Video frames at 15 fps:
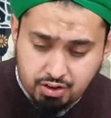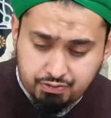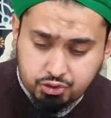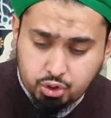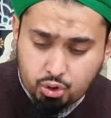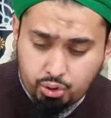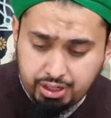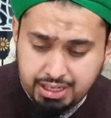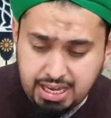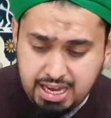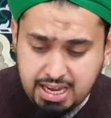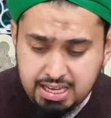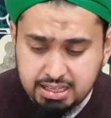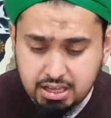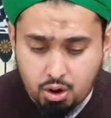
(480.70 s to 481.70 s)
of
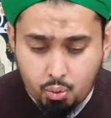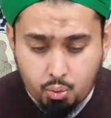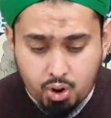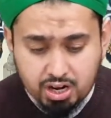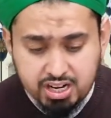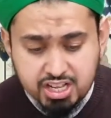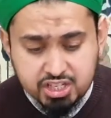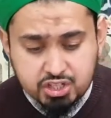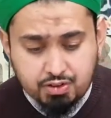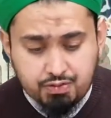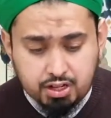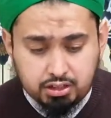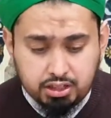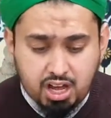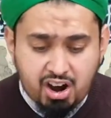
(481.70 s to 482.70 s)
Tawheed, oneness of
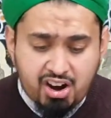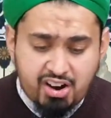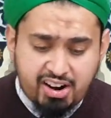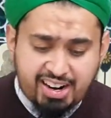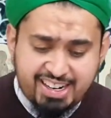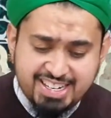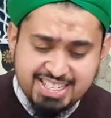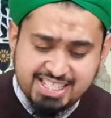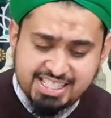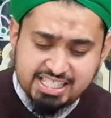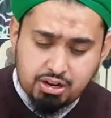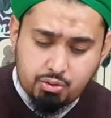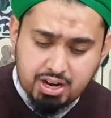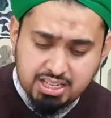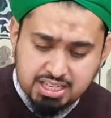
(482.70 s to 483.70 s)
Allah
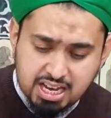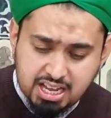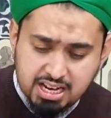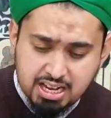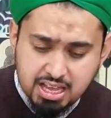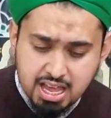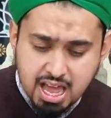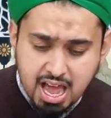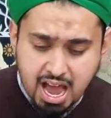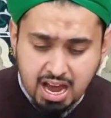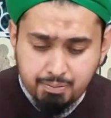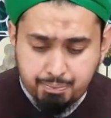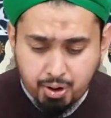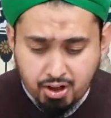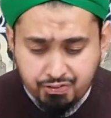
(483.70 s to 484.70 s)
Azza wa Jal,
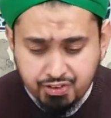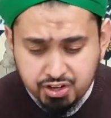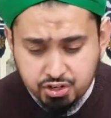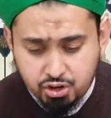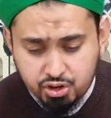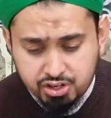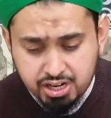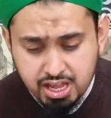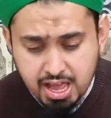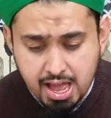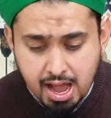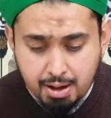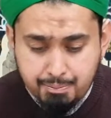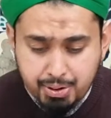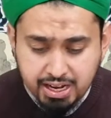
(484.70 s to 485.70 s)
and prophethood,
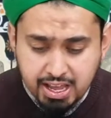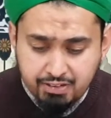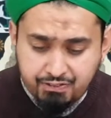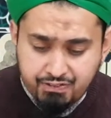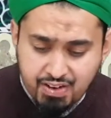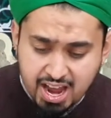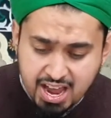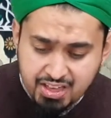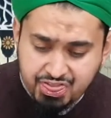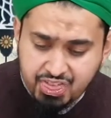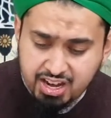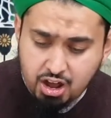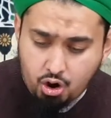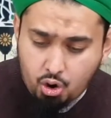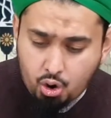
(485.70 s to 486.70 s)
and bringing faith
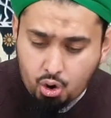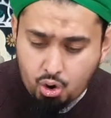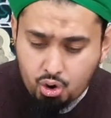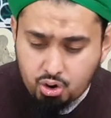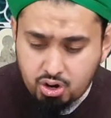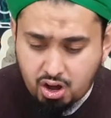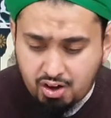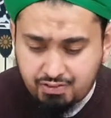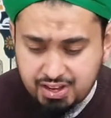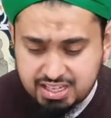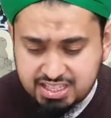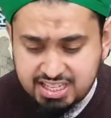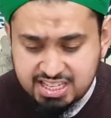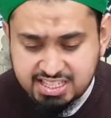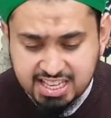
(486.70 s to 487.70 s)
in all of
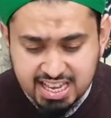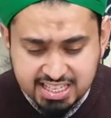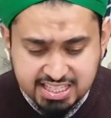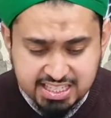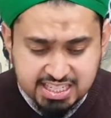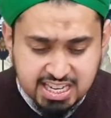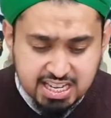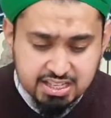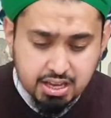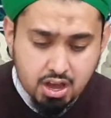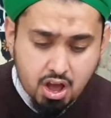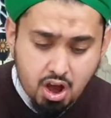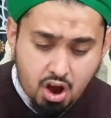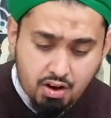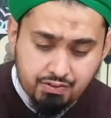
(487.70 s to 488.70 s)
its necessities
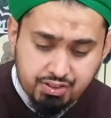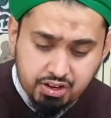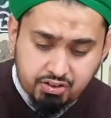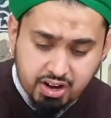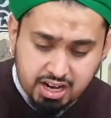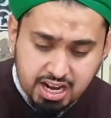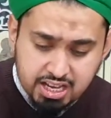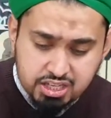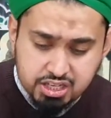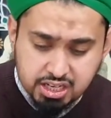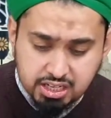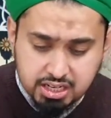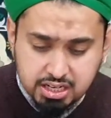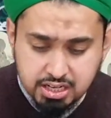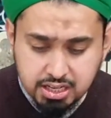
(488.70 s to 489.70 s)
of the
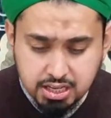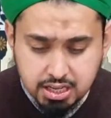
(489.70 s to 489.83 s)
religion,